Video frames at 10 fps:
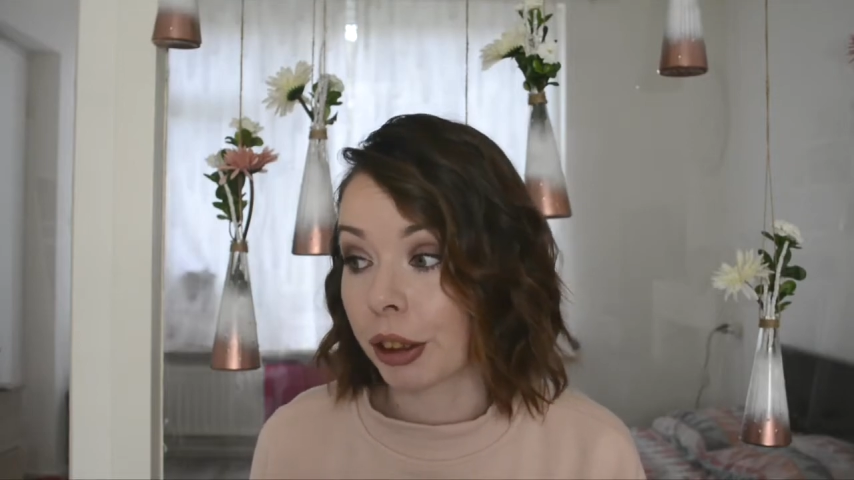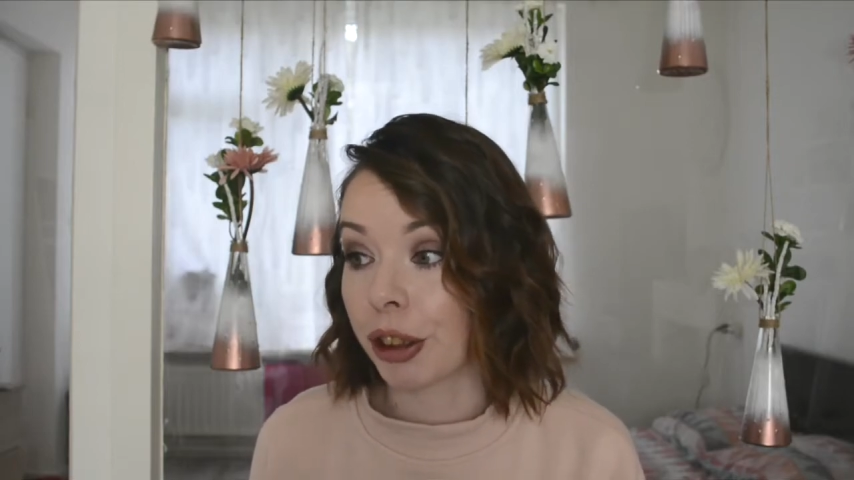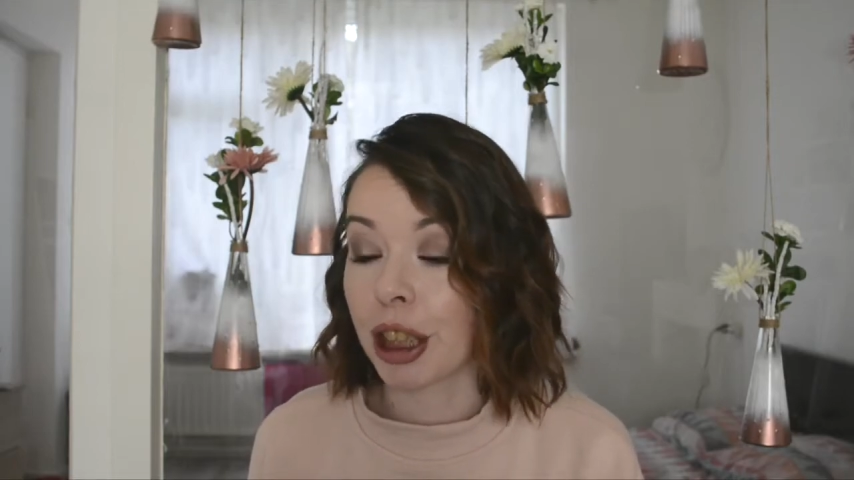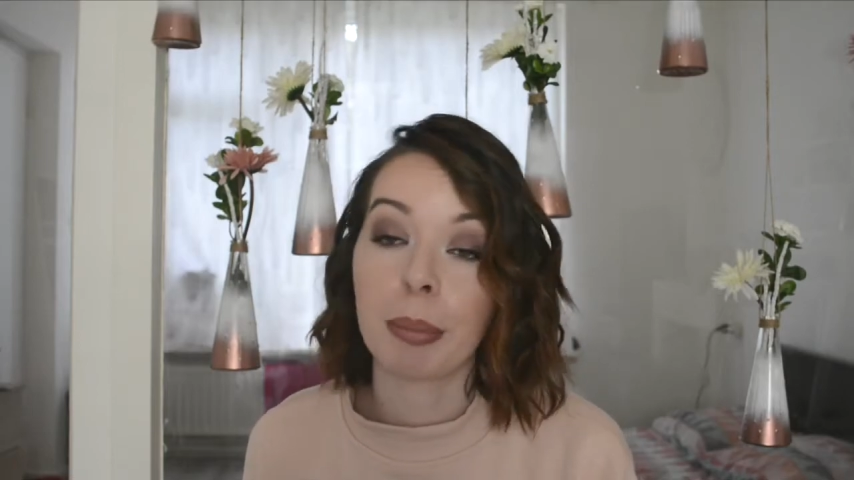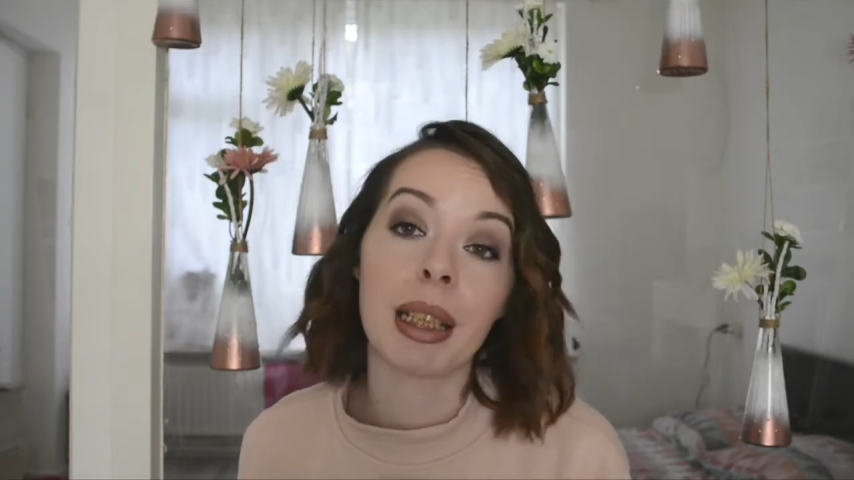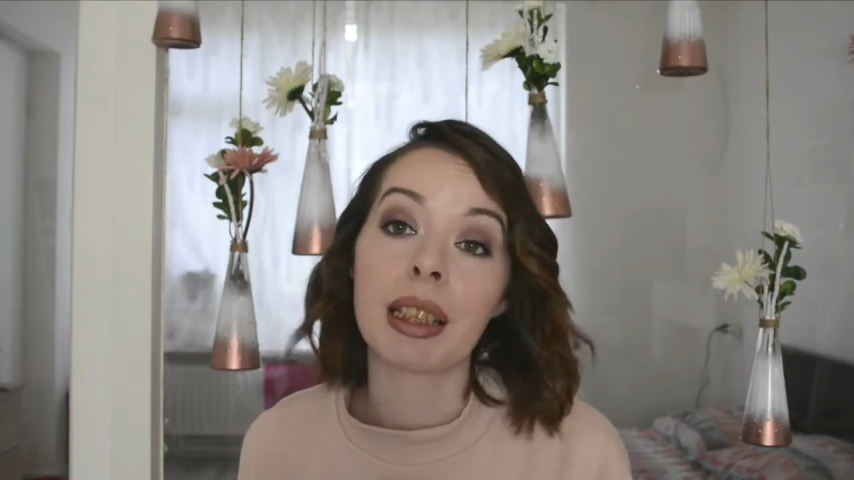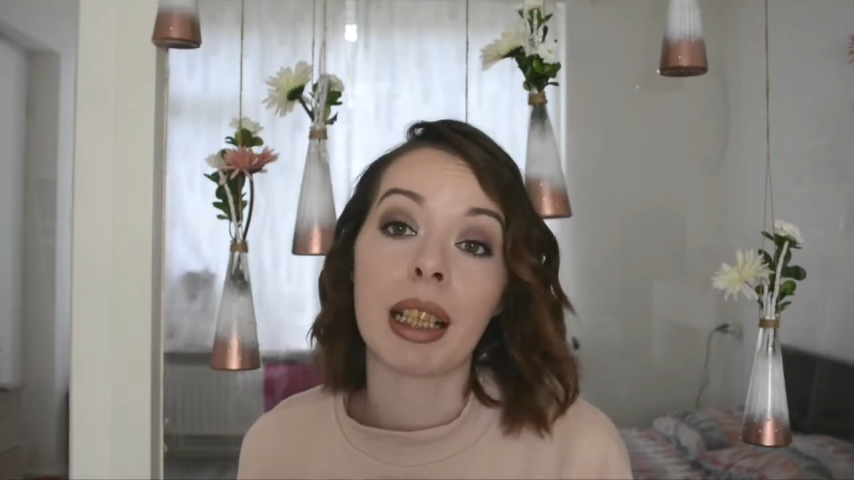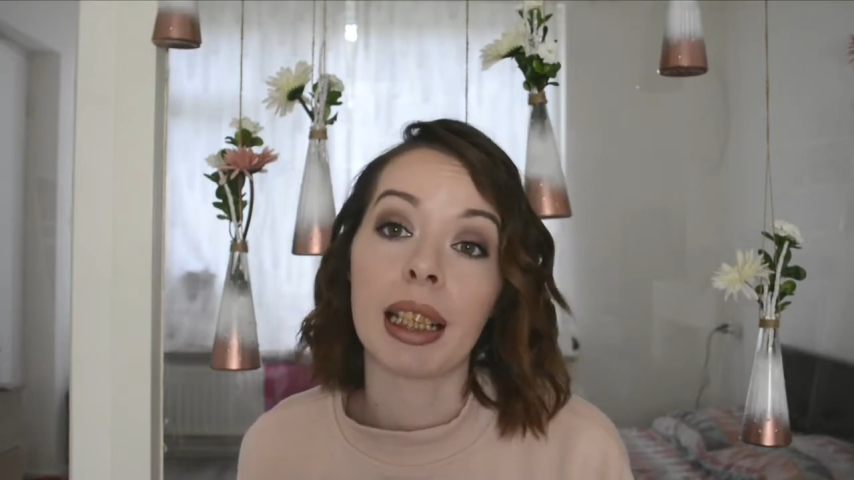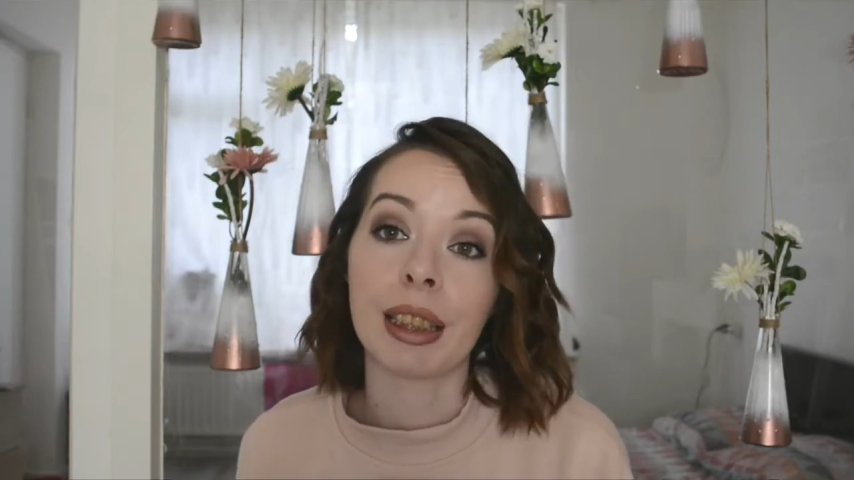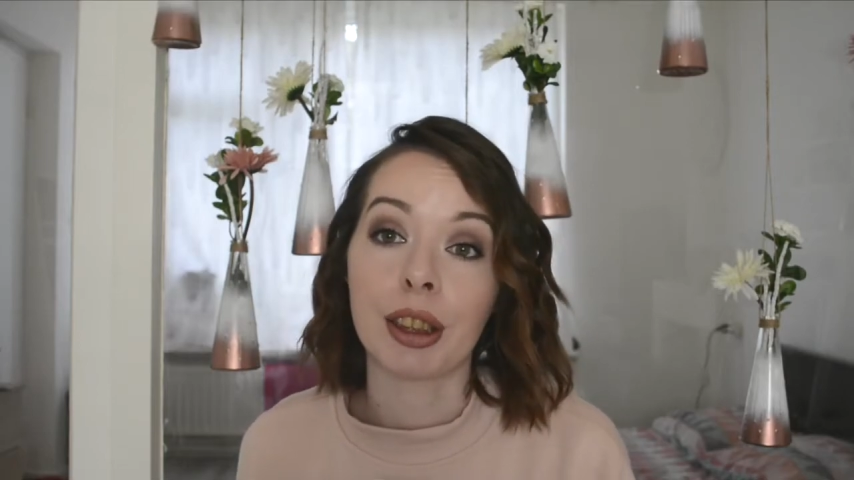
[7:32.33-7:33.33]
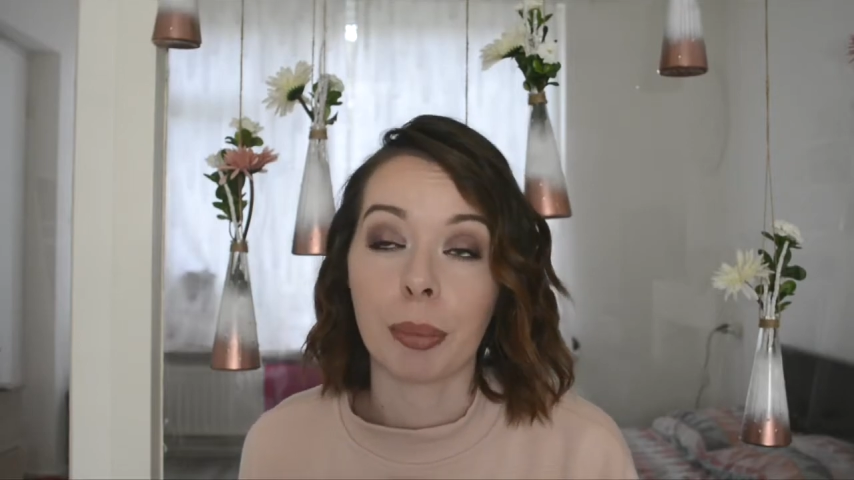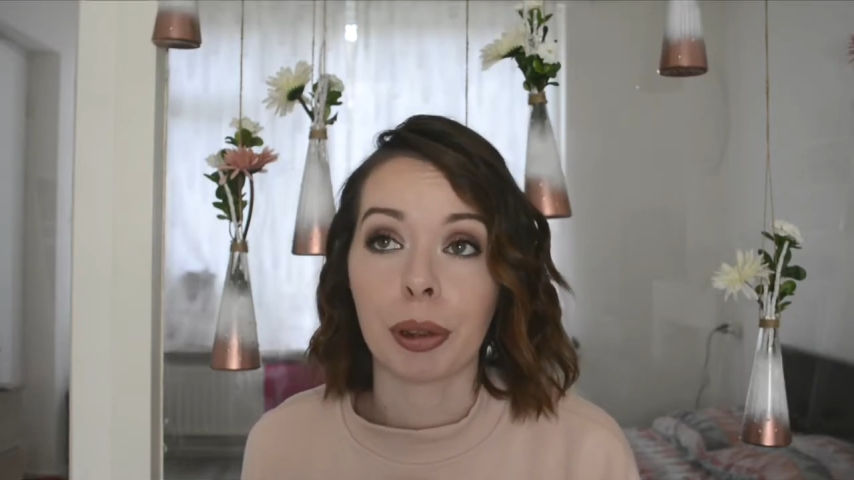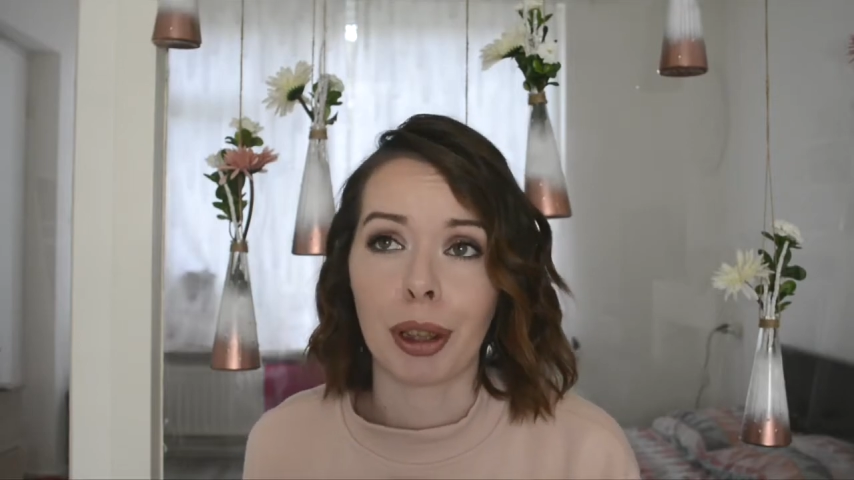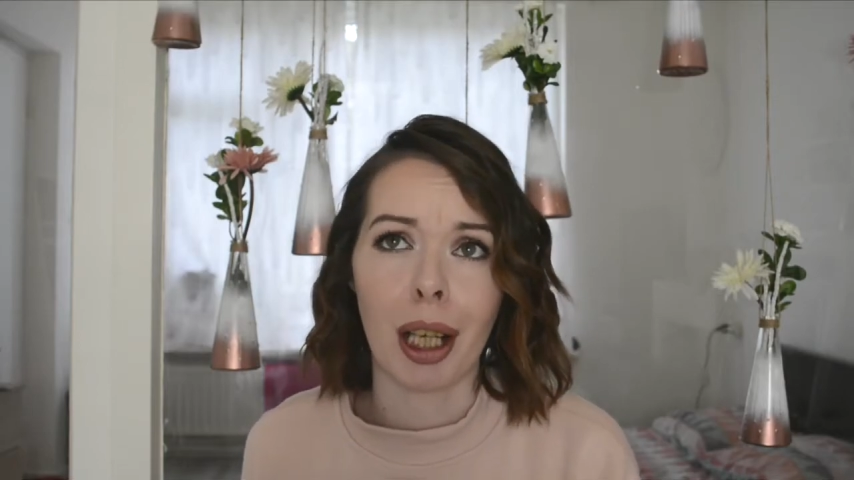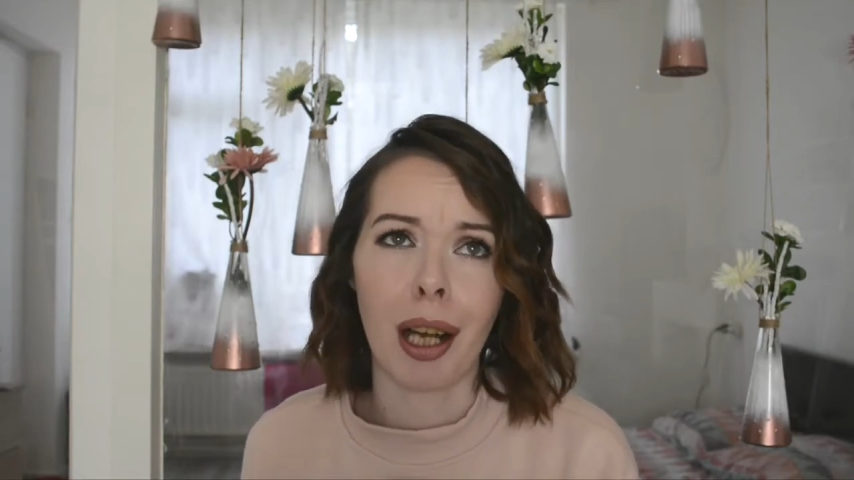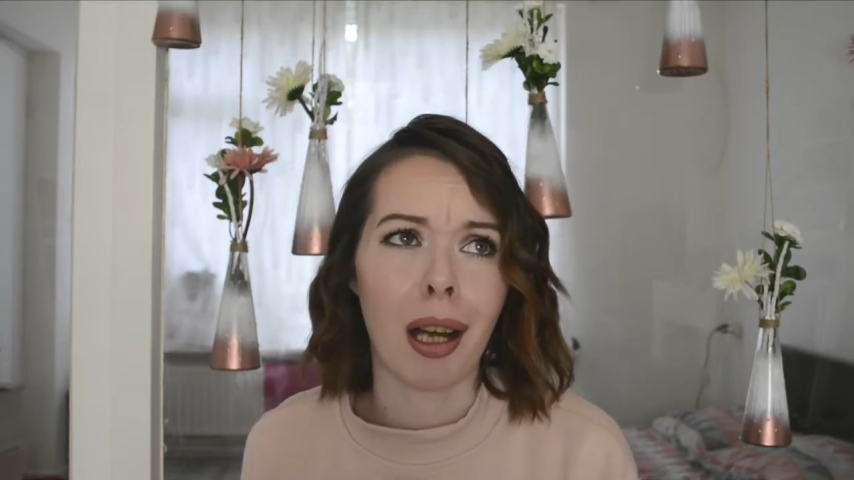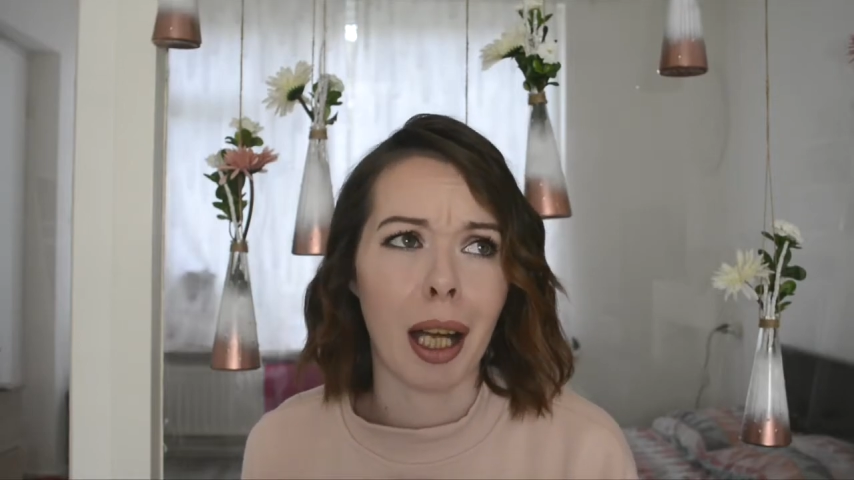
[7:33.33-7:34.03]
so she immediately jumped on her